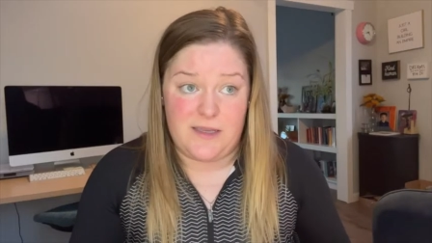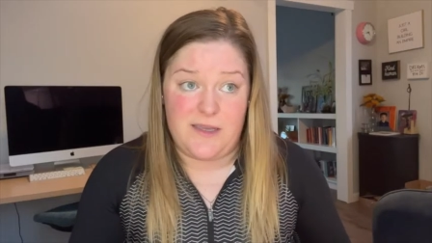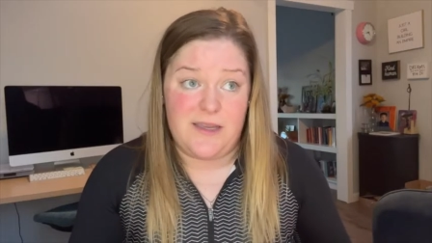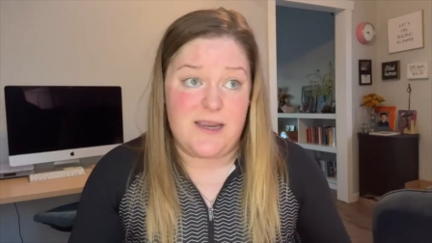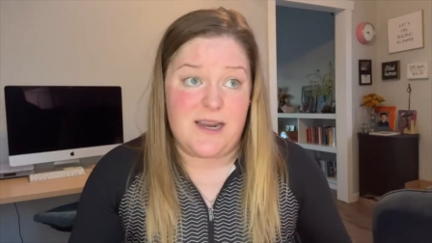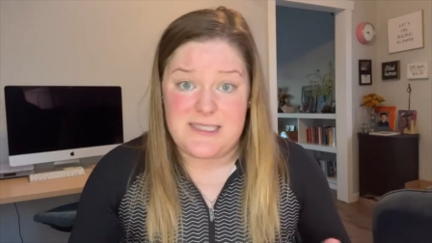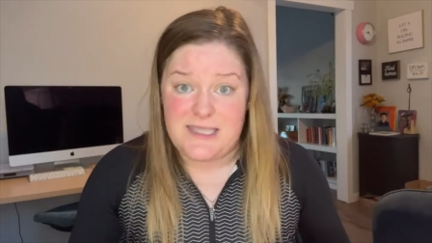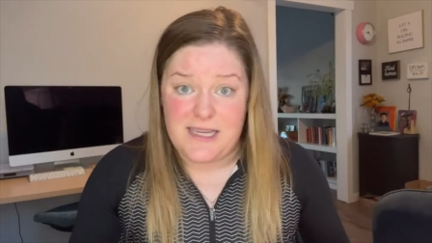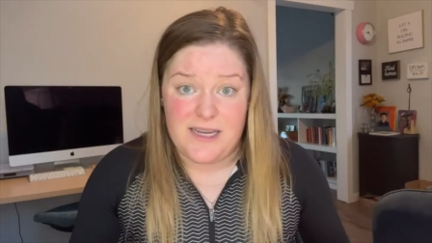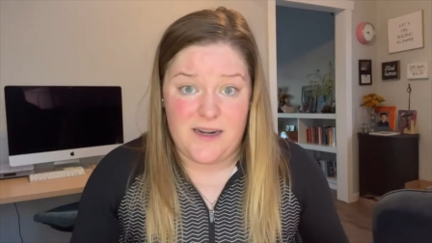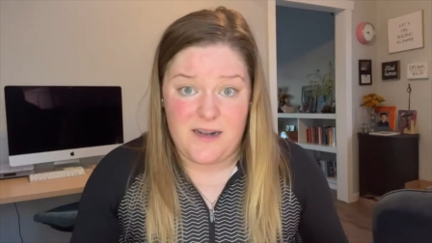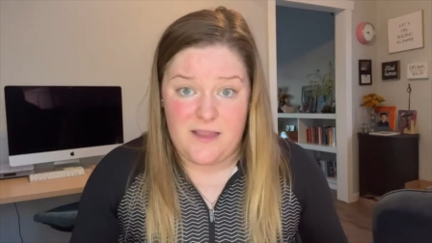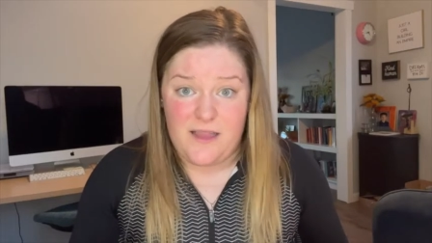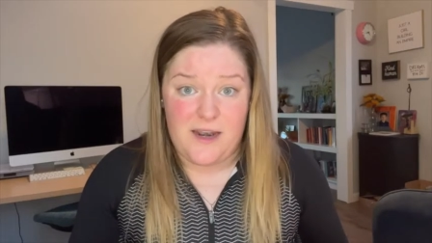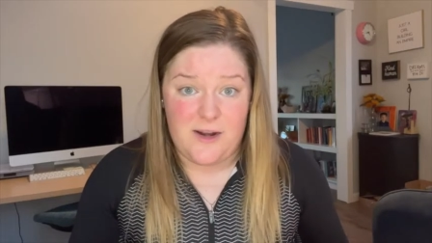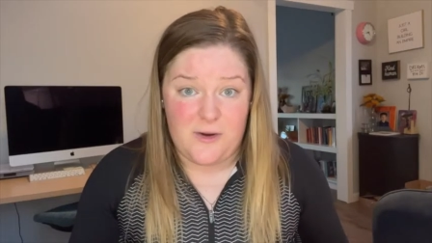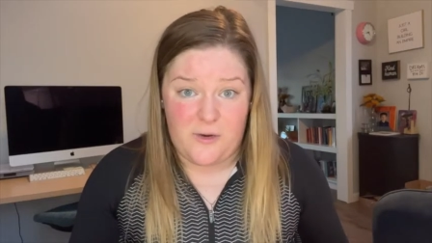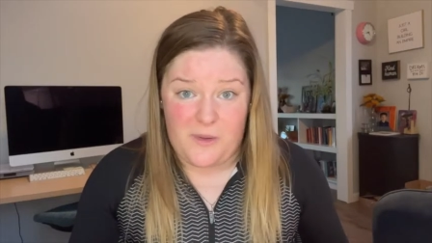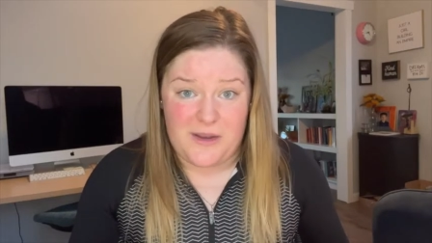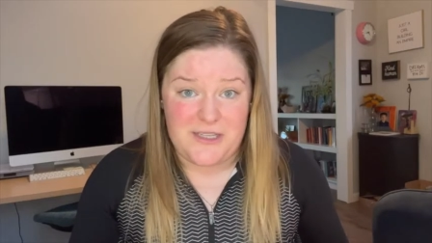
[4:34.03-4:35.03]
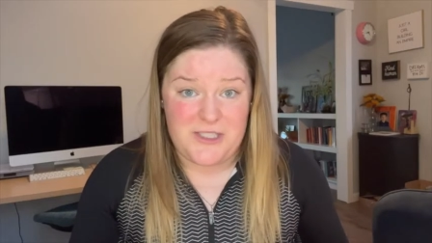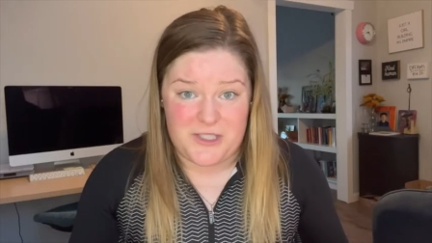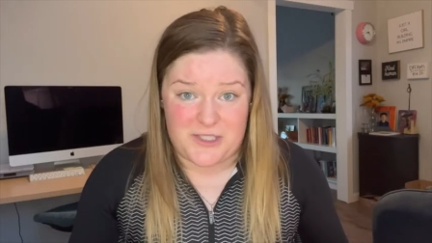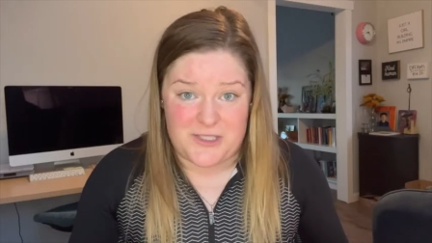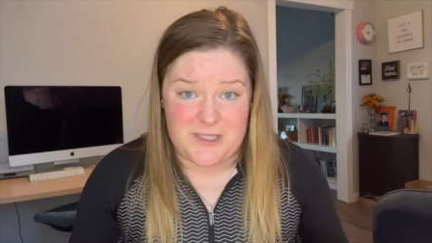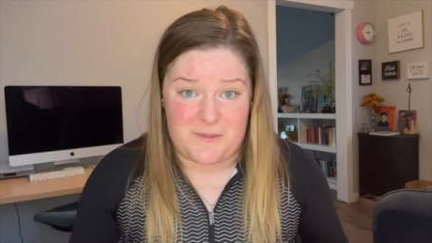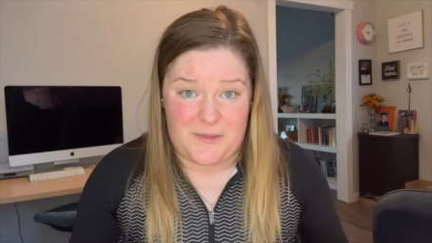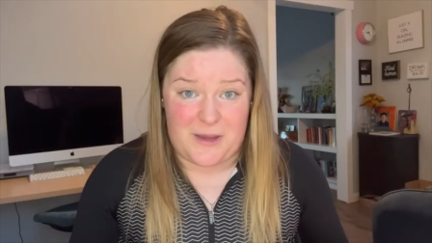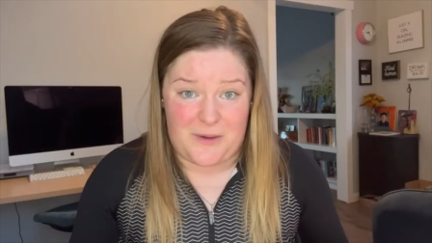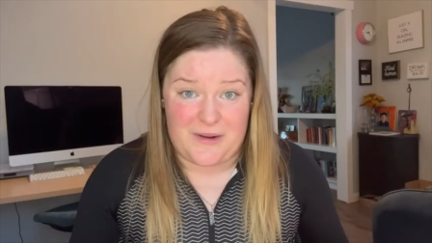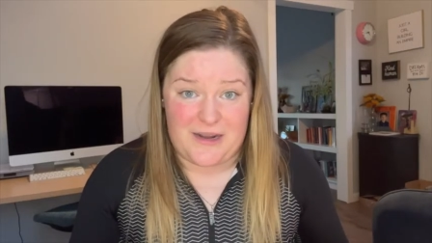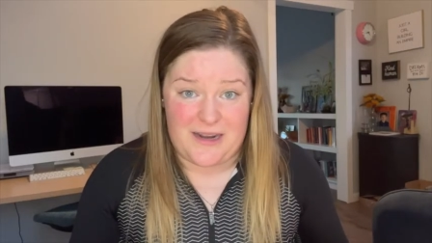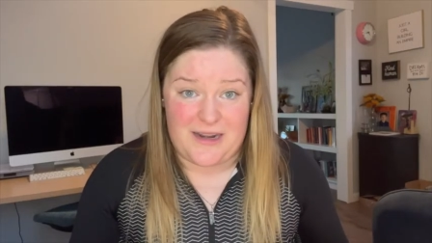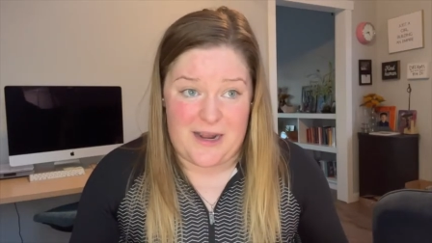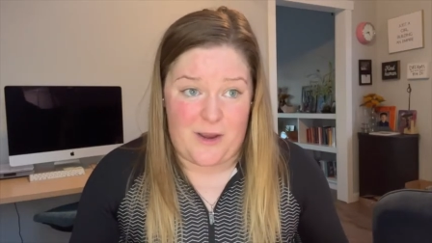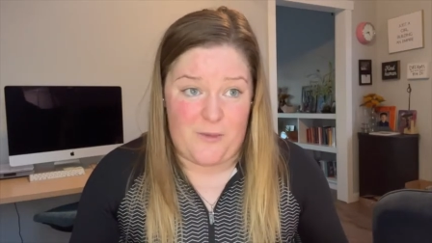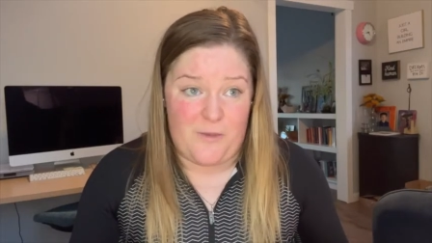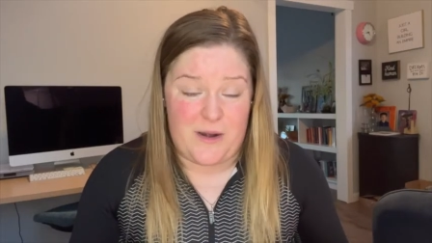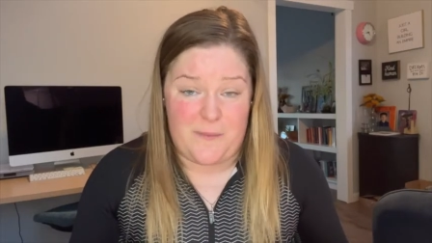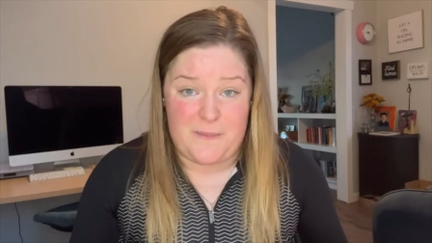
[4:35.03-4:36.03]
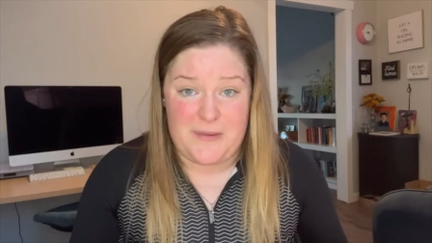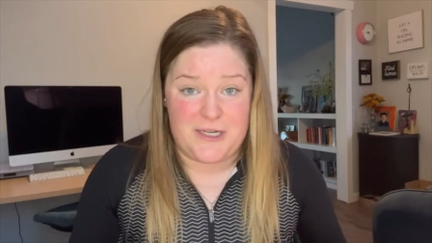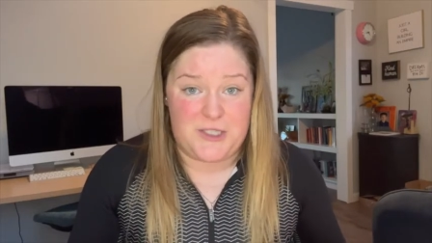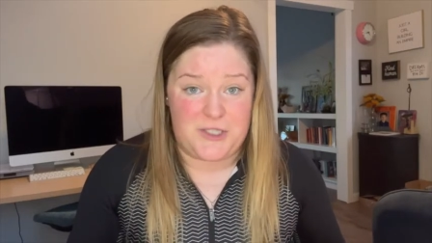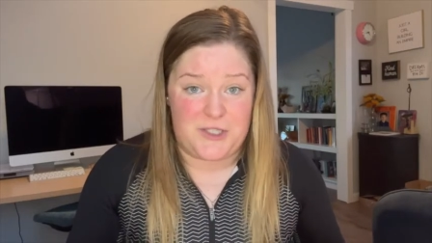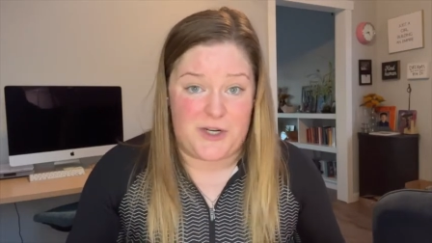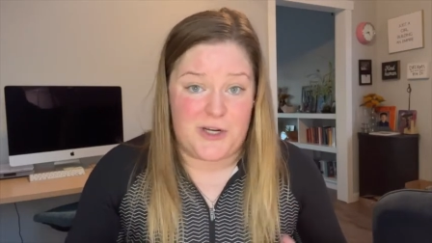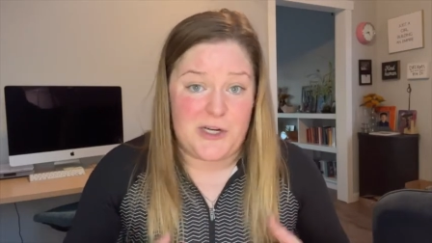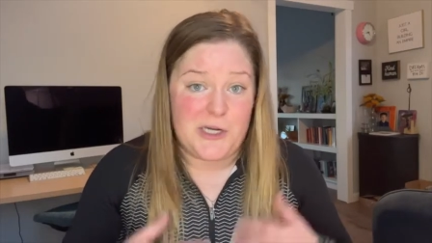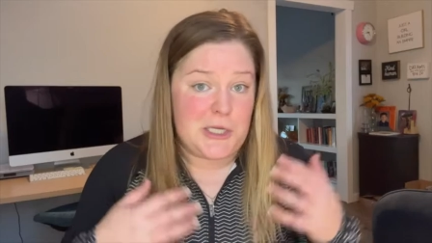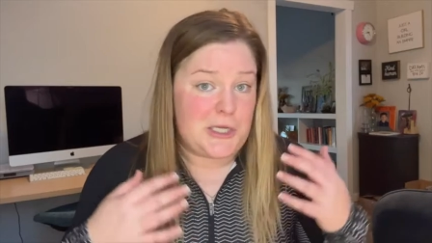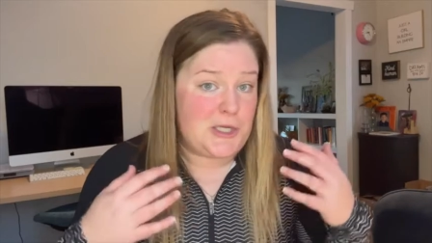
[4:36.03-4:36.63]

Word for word: because I get a lot of questions about it and I want to make sure